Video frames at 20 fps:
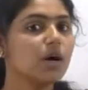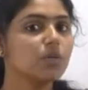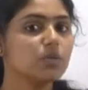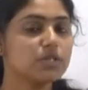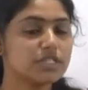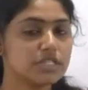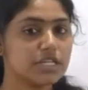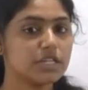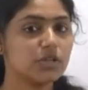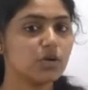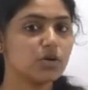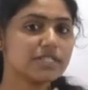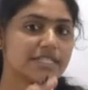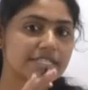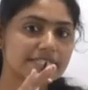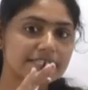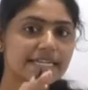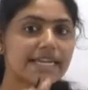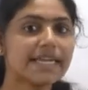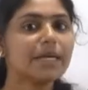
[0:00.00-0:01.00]
which
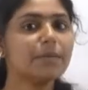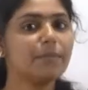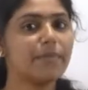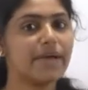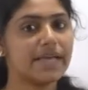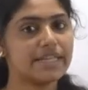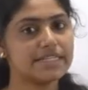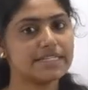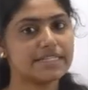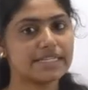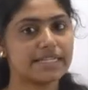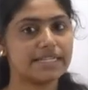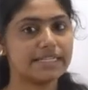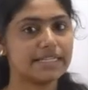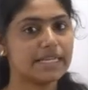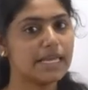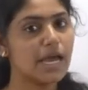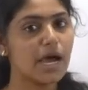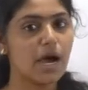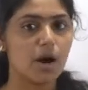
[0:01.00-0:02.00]
denotes three bends in
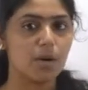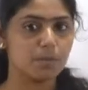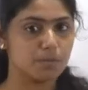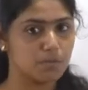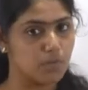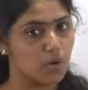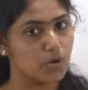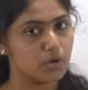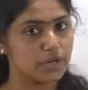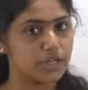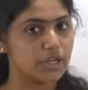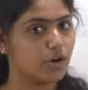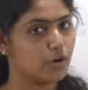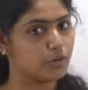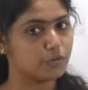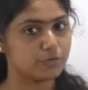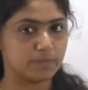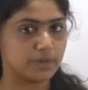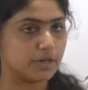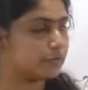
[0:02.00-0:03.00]
the body
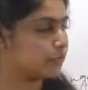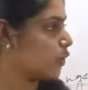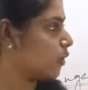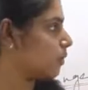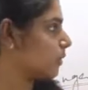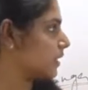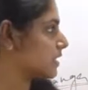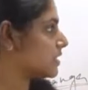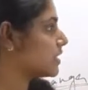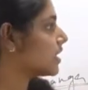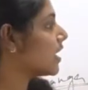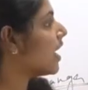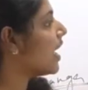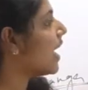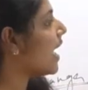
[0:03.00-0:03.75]
of performers